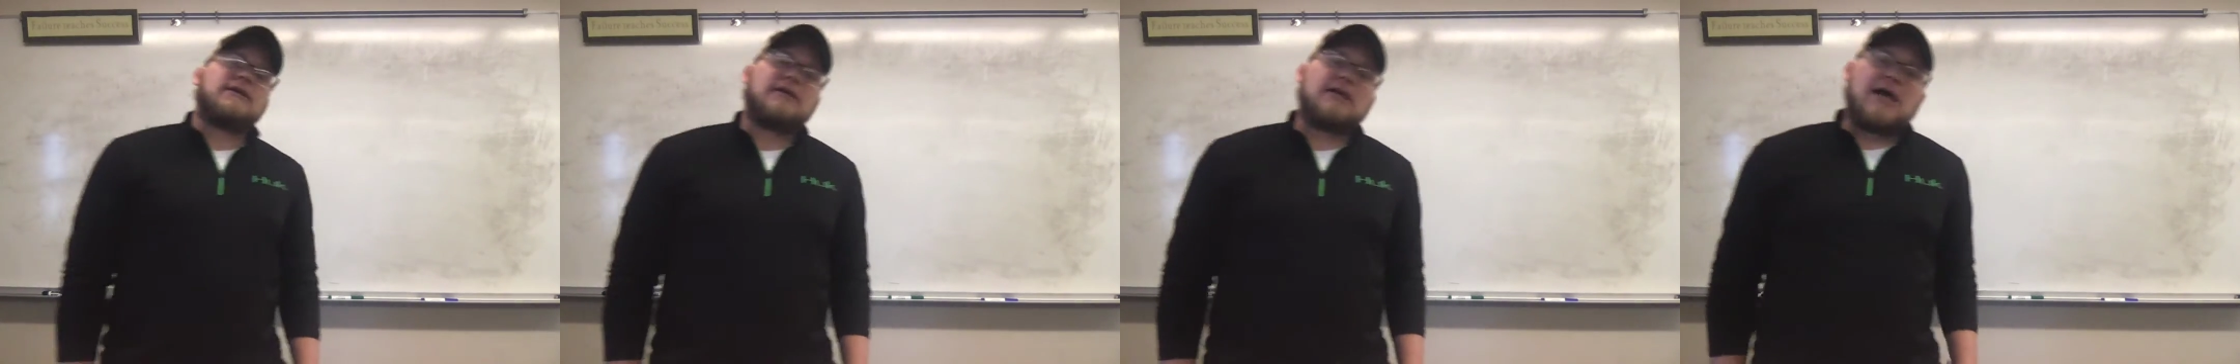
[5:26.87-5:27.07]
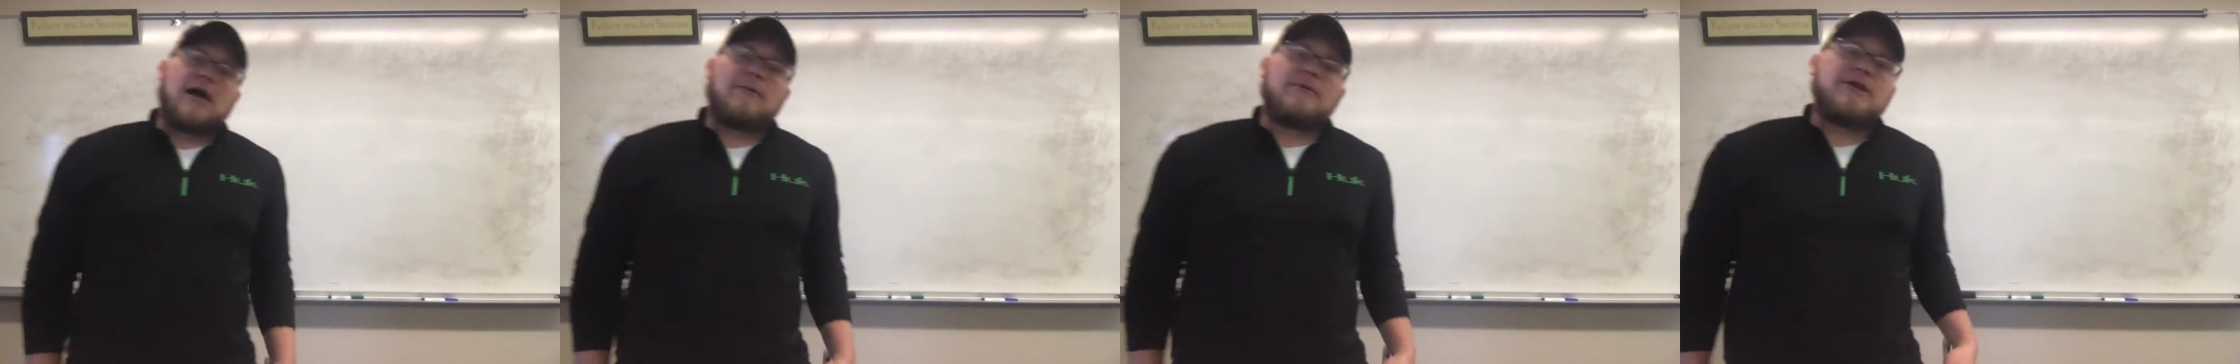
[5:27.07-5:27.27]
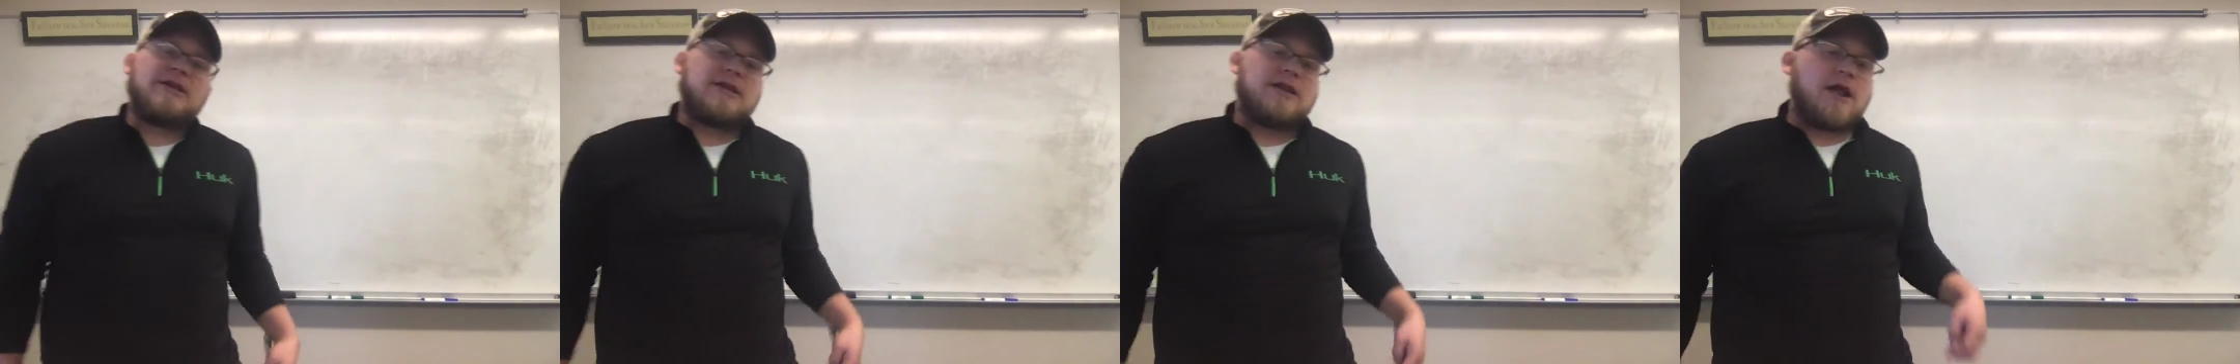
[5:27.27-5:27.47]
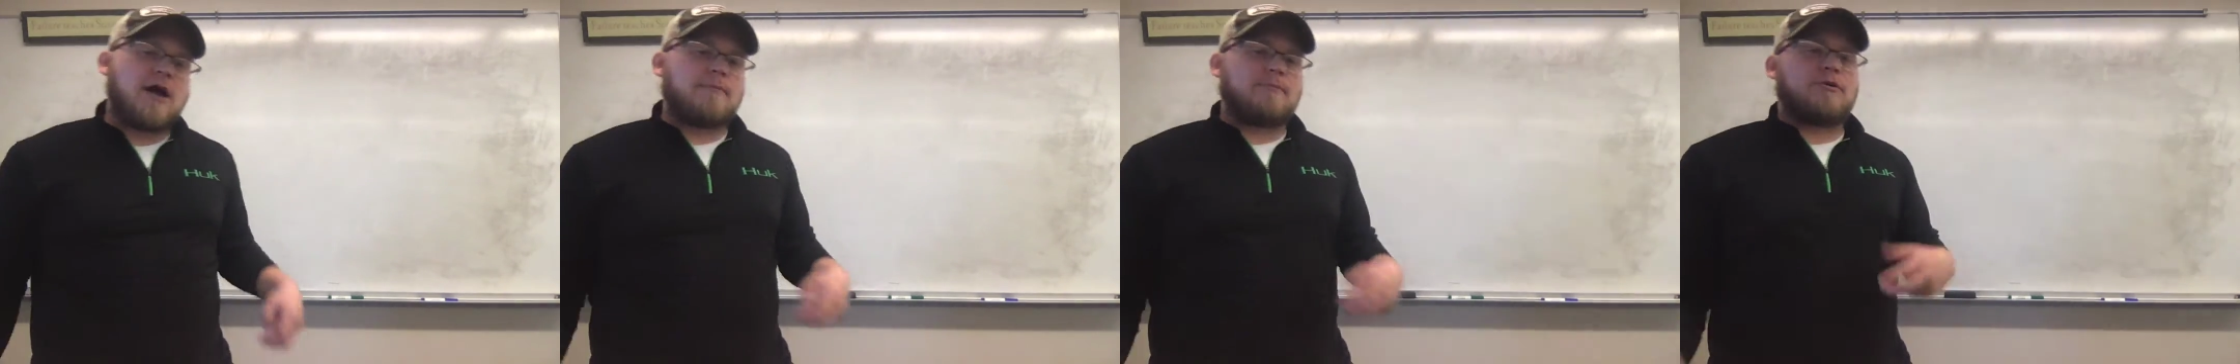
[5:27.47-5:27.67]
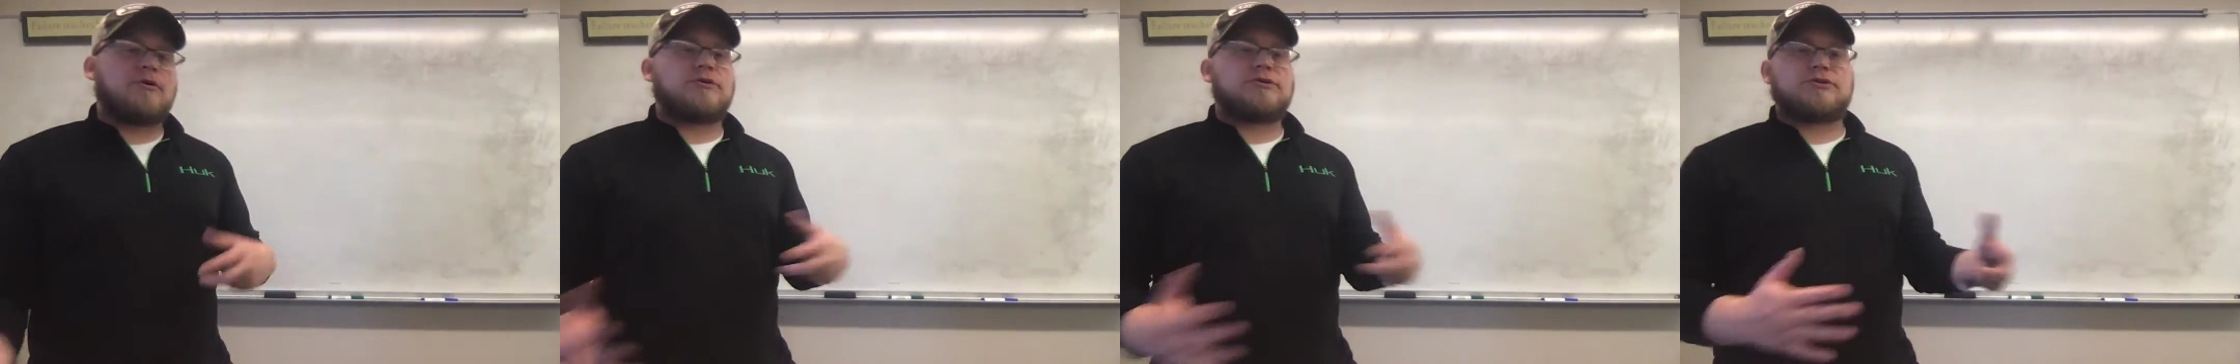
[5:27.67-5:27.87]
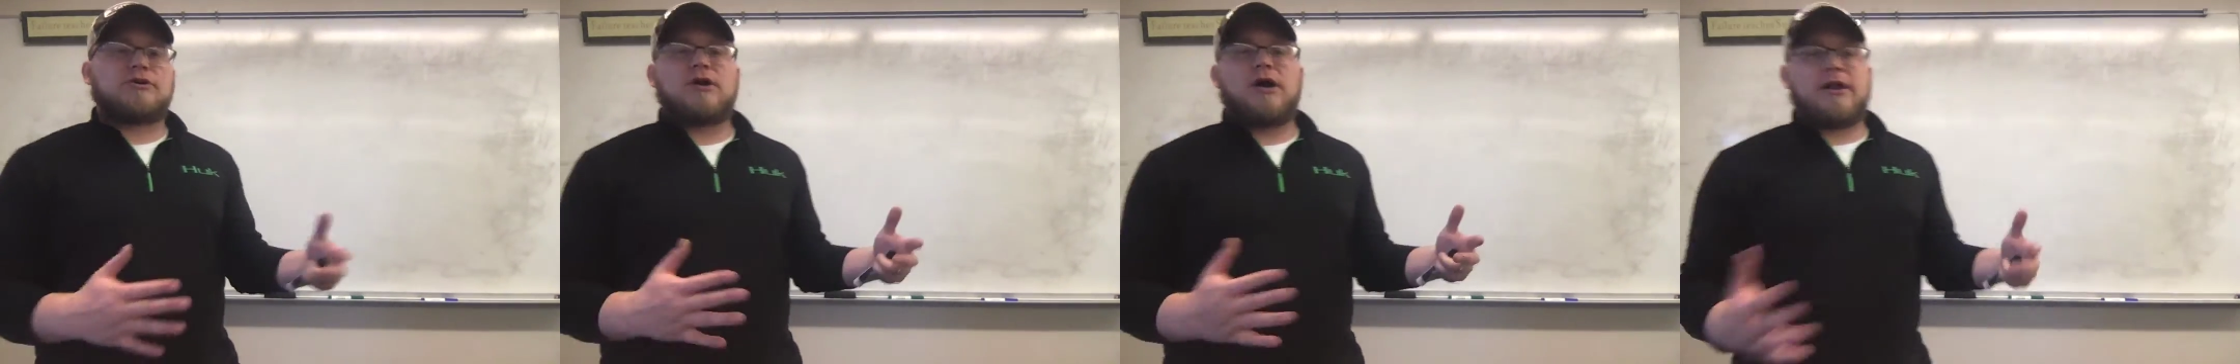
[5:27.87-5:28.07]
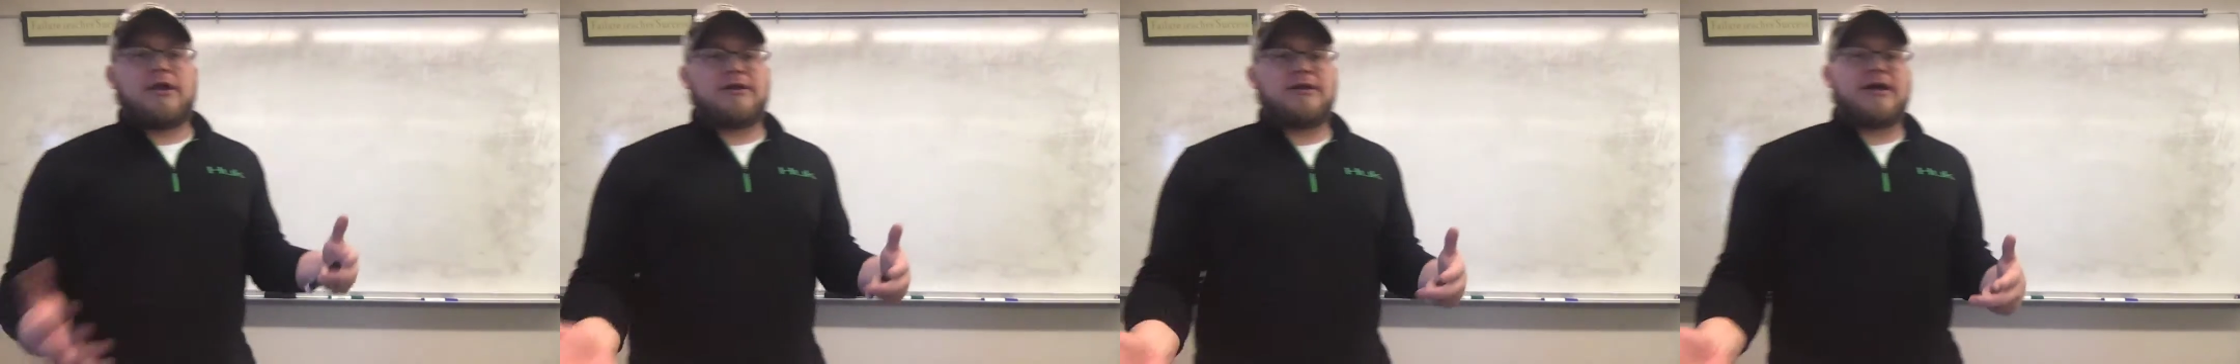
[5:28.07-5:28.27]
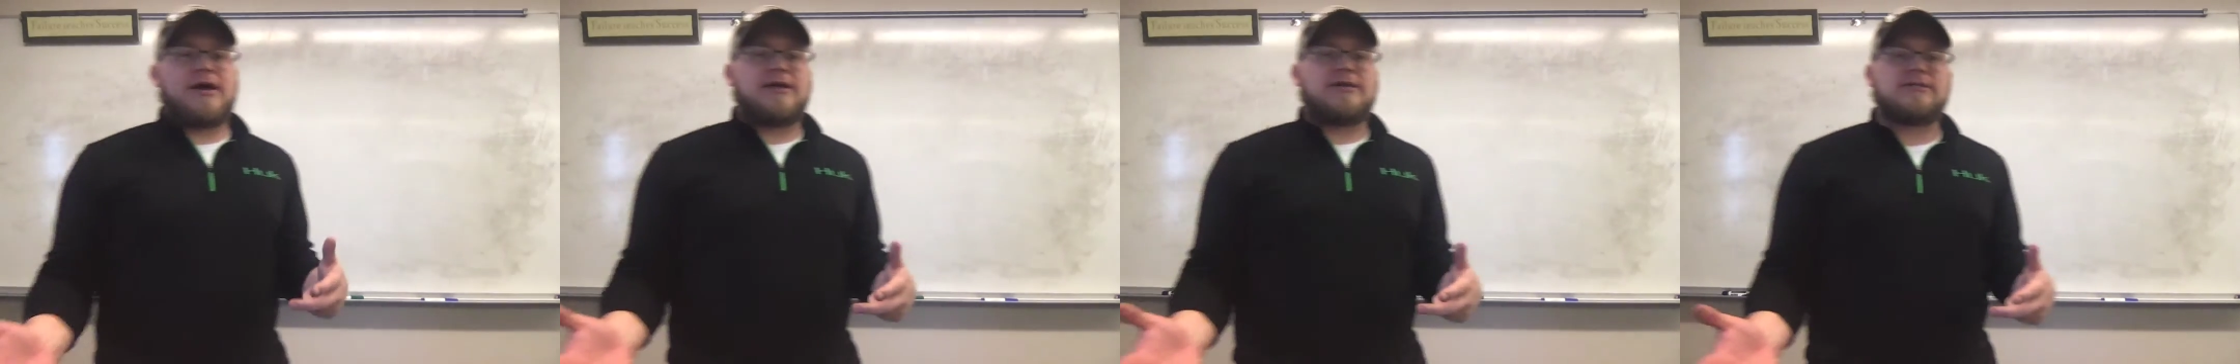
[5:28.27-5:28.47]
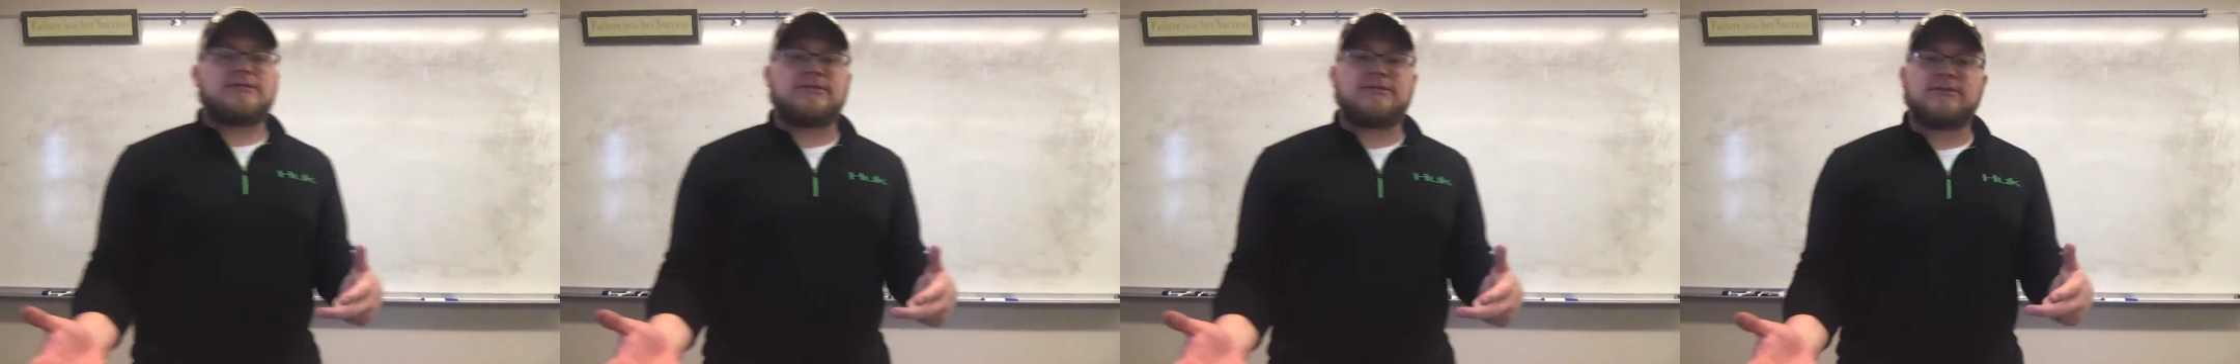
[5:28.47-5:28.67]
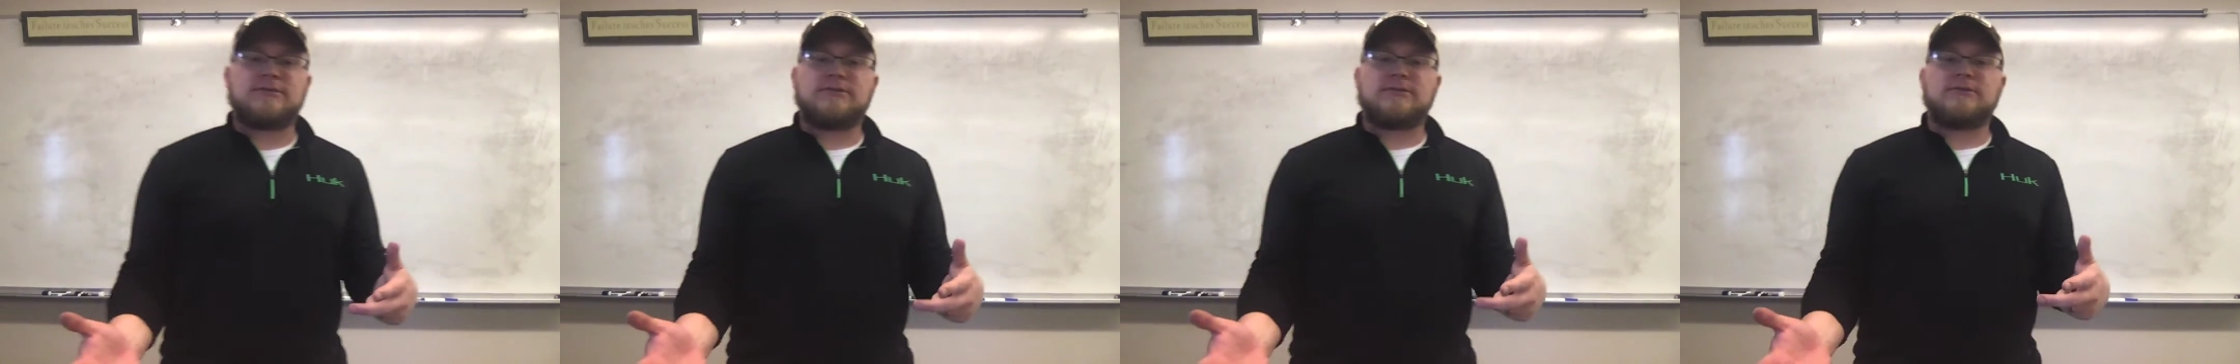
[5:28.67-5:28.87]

how many numbers are on a dice?